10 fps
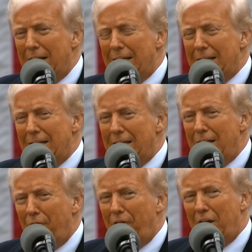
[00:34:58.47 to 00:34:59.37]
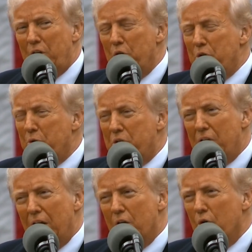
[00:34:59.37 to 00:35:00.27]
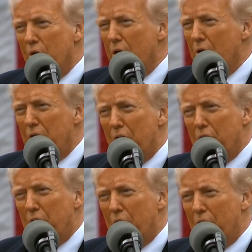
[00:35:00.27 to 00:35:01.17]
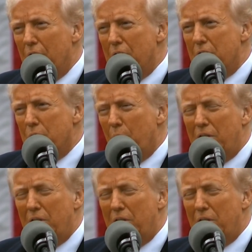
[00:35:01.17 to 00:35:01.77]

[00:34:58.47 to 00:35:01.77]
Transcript: and the fake news was saying, oh, no, don't do this.